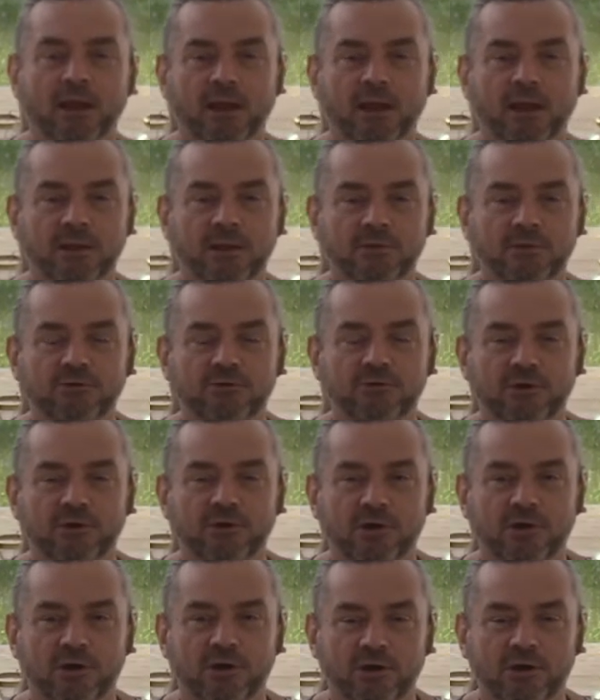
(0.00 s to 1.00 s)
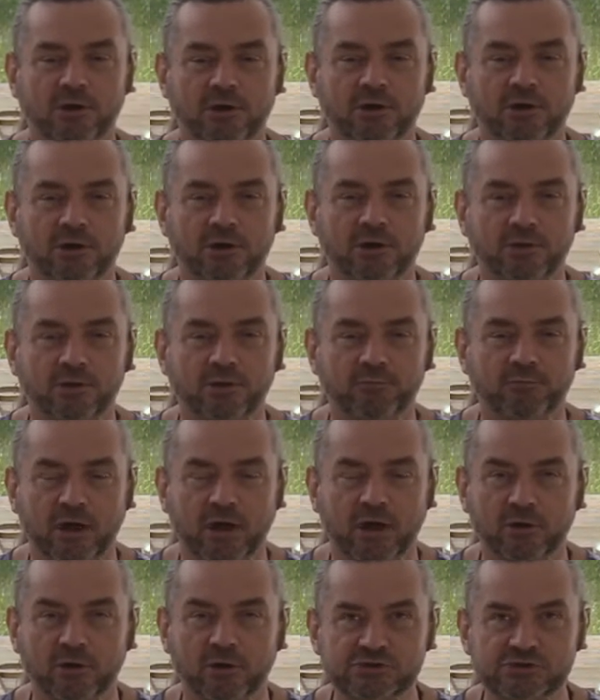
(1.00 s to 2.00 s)
And
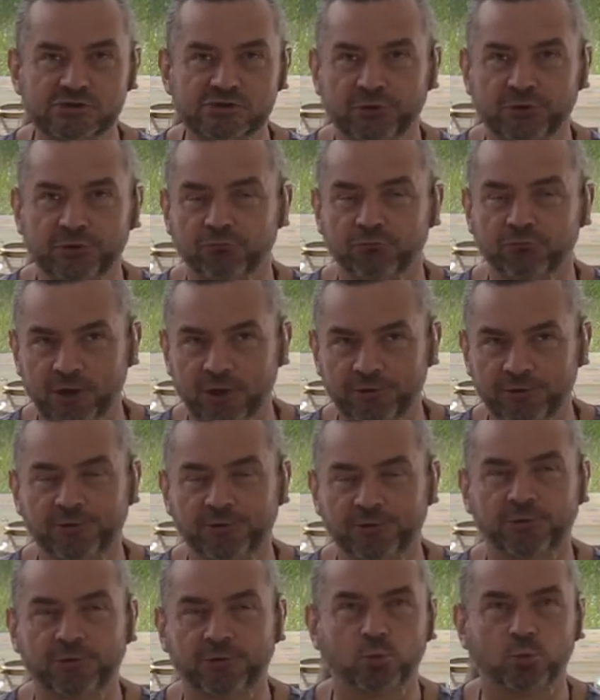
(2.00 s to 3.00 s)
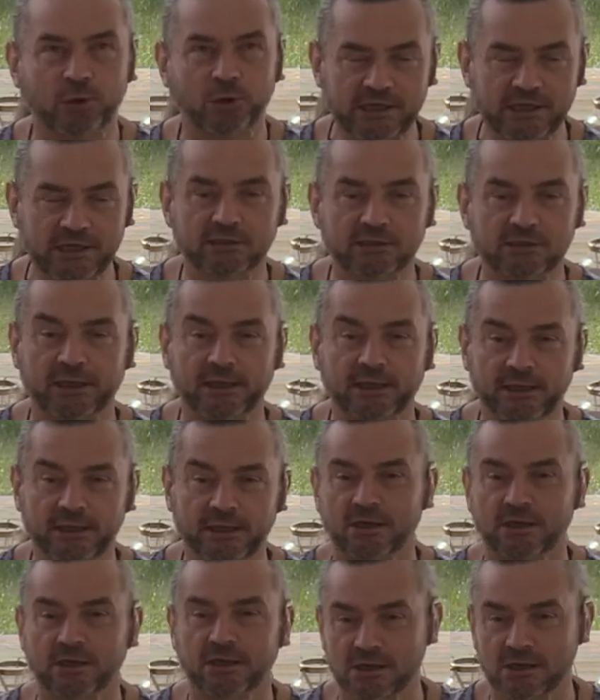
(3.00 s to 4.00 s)
I also run
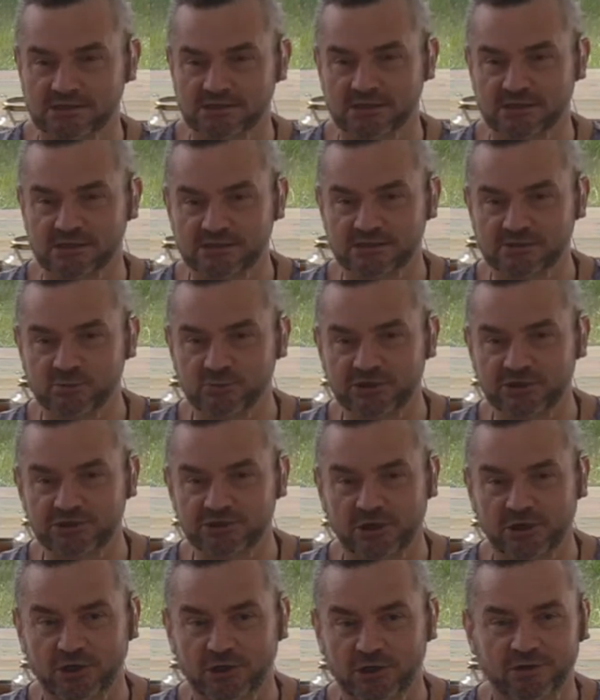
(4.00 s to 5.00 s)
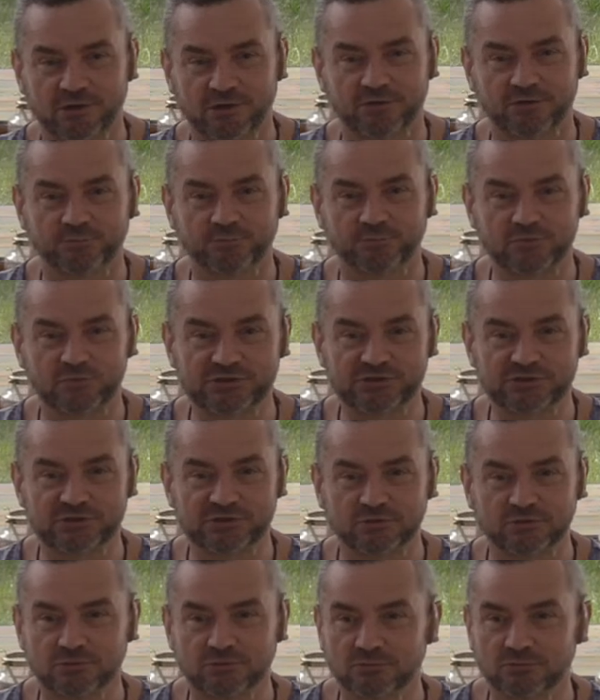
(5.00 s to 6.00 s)
weekly classes, which are
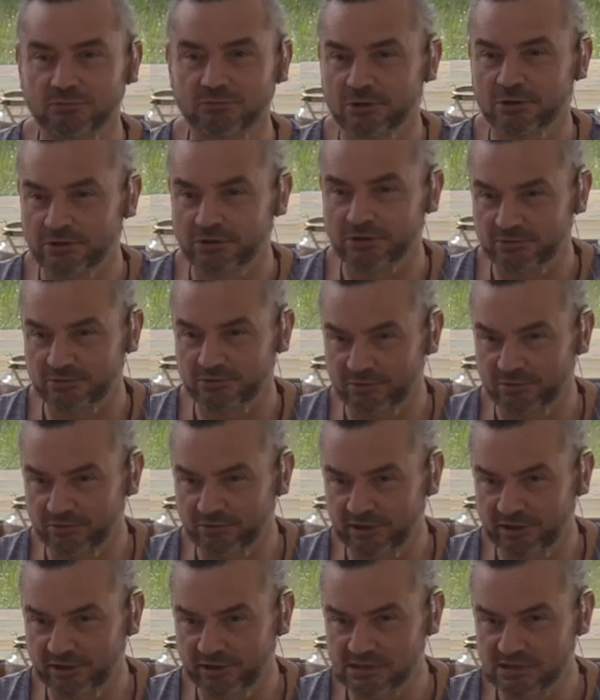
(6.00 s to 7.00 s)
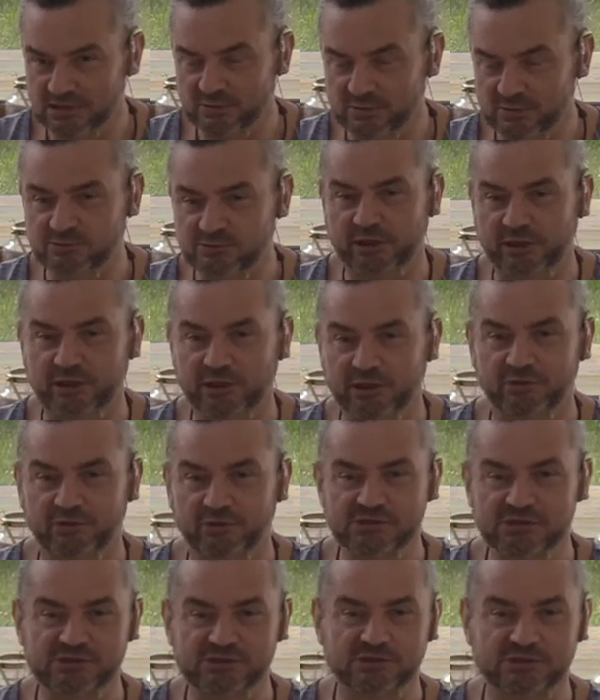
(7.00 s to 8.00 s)
still, I think as we
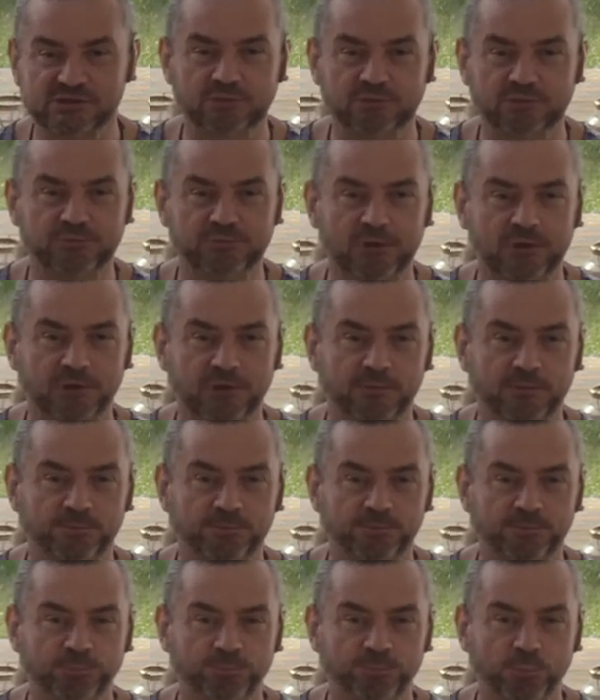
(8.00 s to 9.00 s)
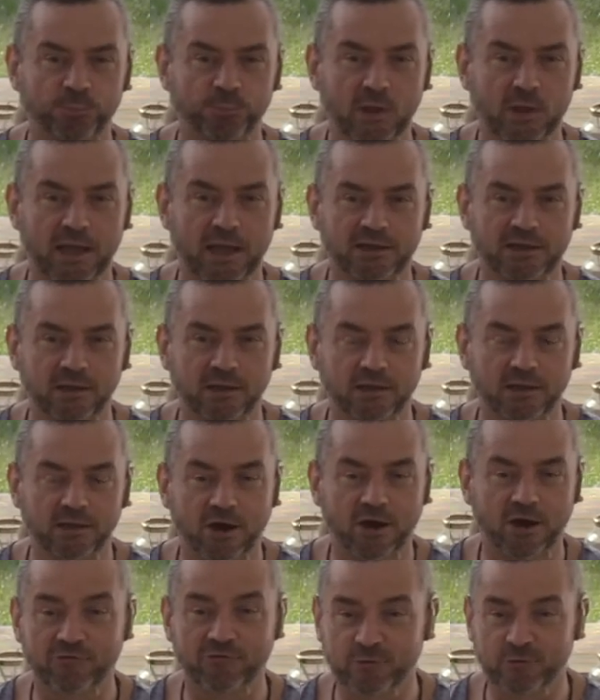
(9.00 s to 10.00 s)
speak, they're still at
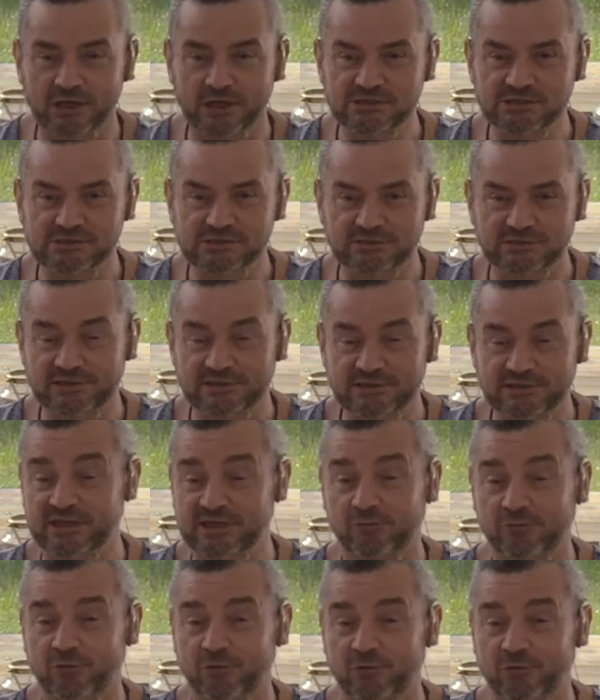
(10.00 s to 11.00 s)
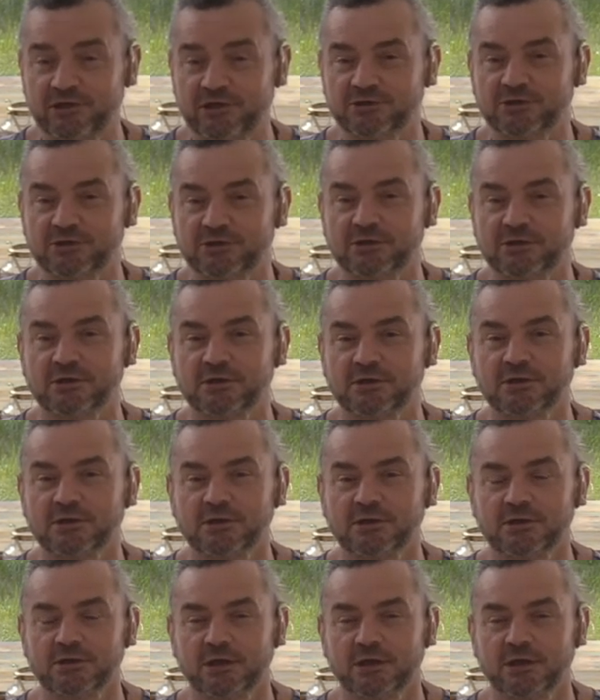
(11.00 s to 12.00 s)
a half price, a discount rate.
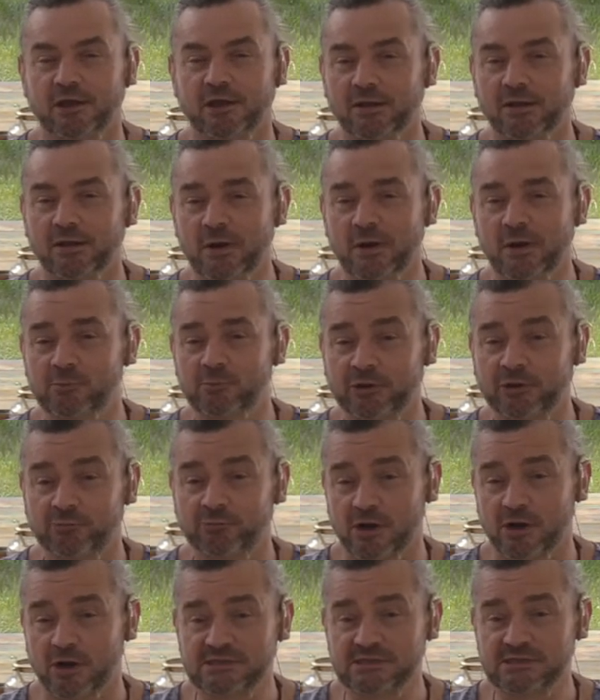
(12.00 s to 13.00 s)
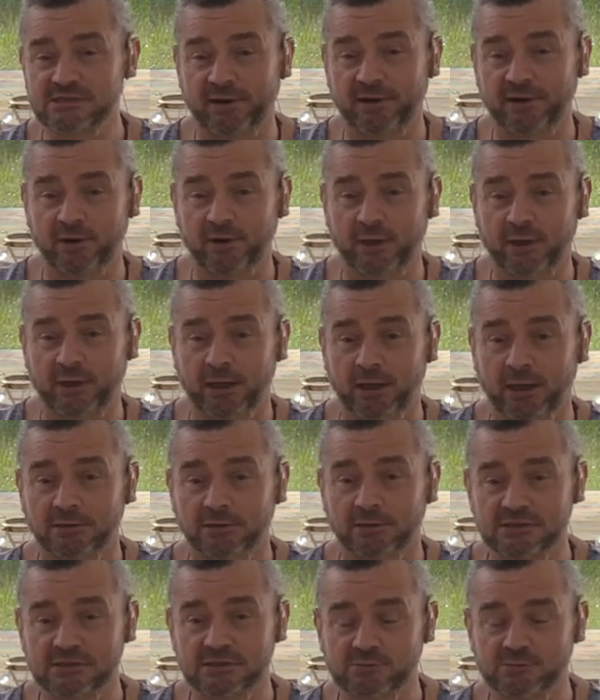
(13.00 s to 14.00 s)
I might bring the price down
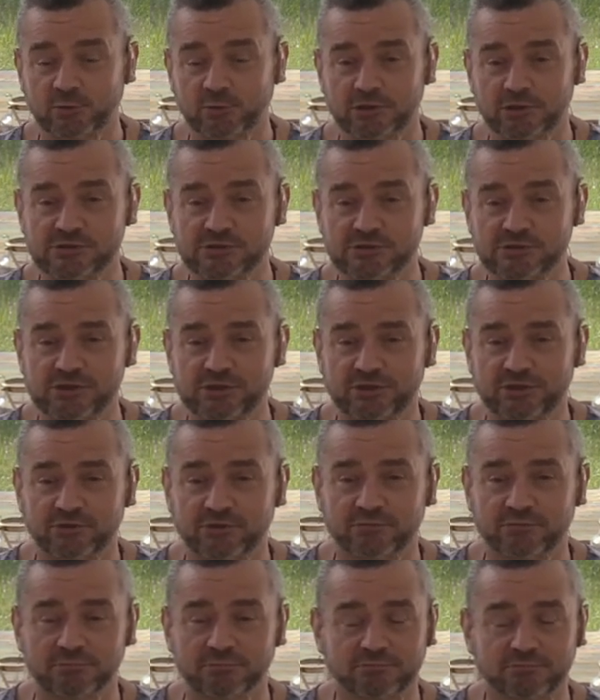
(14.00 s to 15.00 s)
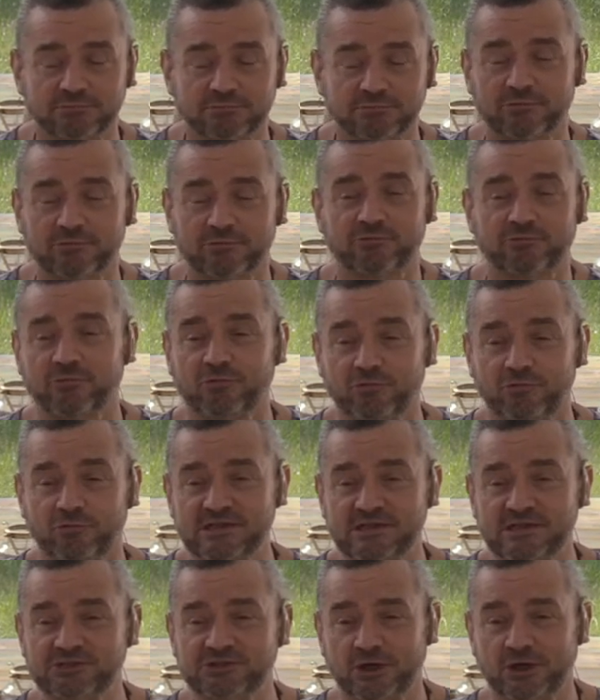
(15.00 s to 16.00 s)
anyway, just because of
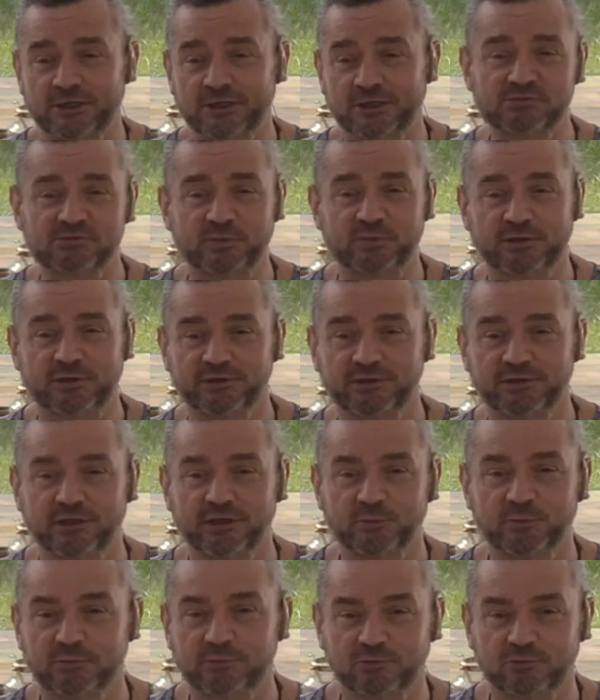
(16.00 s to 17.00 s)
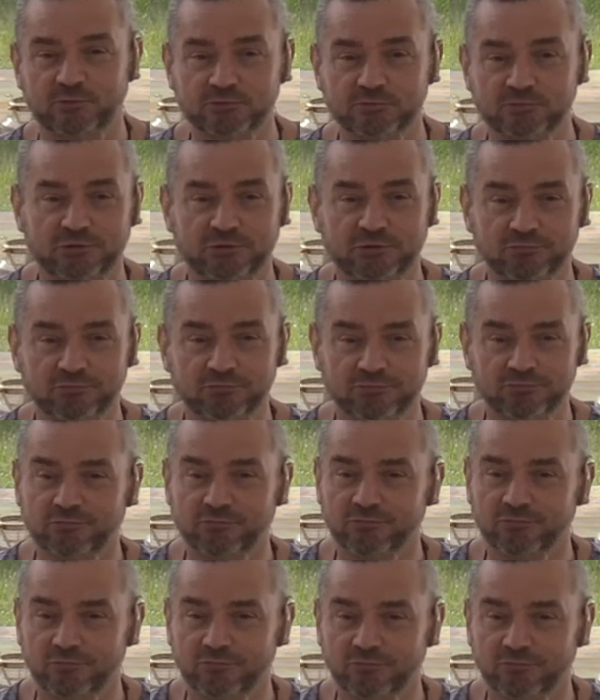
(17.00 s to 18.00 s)
these times, you know, people don't
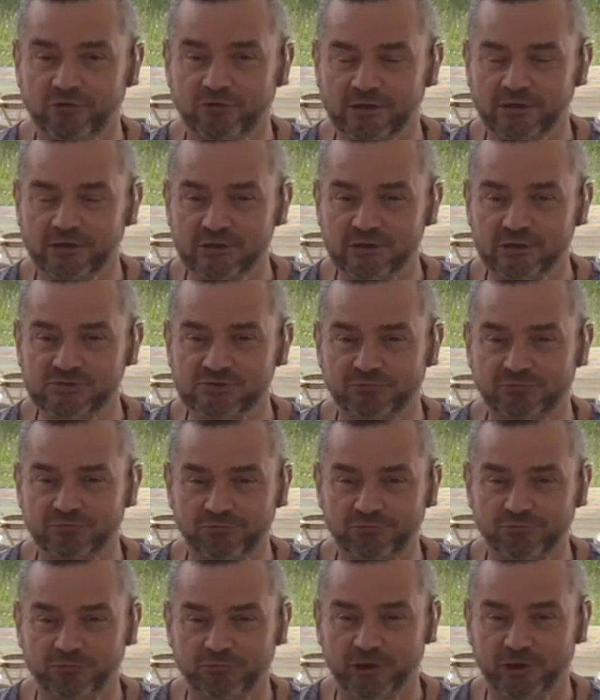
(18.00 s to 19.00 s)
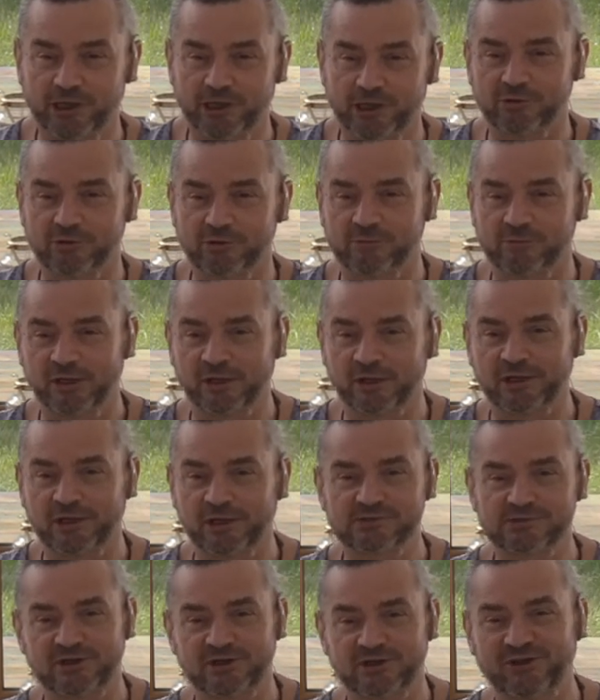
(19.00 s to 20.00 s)
feel as free with their
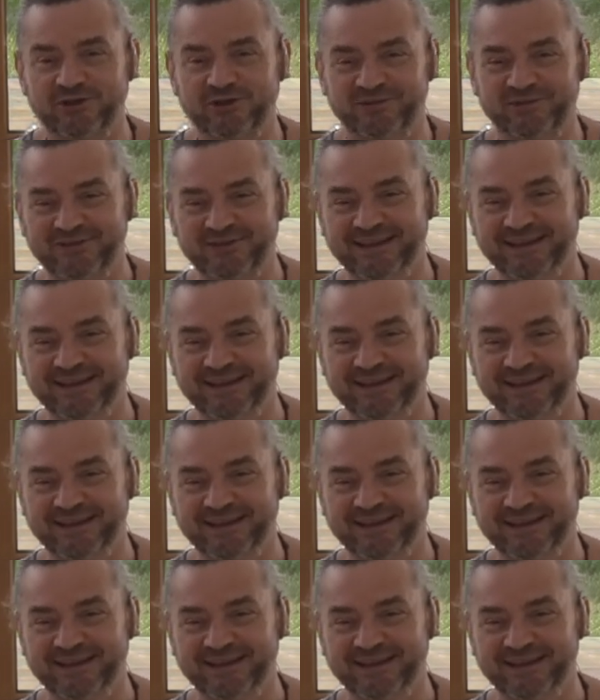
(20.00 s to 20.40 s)
money, so